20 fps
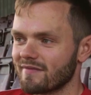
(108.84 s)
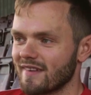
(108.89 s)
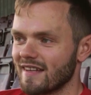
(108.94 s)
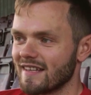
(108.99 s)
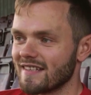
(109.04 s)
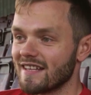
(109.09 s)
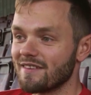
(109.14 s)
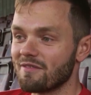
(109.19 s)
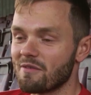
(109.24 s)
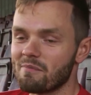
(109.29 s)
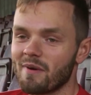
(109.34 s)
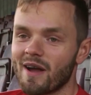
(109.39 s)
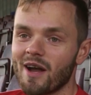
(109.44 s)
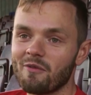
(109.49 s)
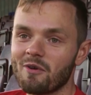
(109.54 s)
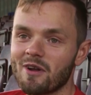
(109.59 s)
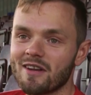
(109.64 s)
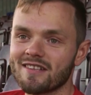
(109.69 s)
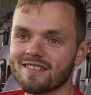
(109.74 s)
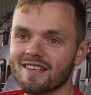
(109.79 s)
it's even
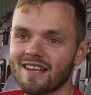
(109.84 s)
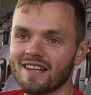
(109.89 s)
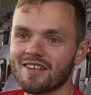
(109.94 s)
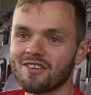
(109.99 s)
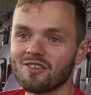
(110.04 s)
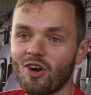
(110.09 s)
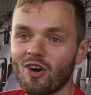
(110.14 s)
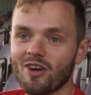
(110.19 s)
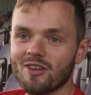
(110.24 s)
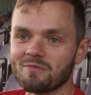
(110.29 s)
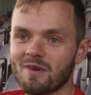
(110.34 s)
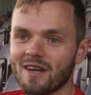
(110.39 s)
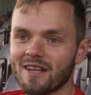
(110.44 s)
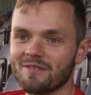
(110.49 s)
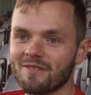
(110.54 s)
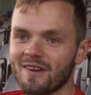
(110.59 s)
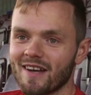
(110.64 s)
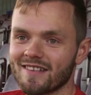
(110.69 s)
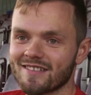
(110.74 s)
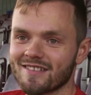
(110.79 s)
better when there's like not as
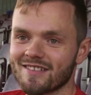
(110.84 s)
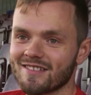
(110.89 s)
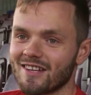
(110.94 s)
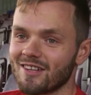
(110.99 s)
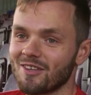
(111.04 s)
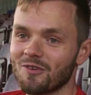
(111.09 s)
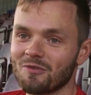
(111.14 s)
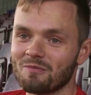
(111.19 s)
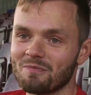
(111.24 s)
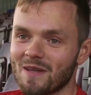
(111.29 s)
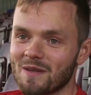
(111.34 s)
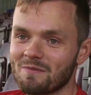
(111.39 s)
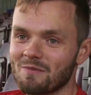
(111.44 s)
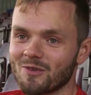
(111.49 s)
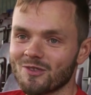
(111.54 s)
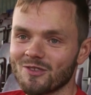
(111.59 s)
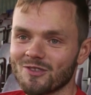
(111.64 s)
many fans, because I love people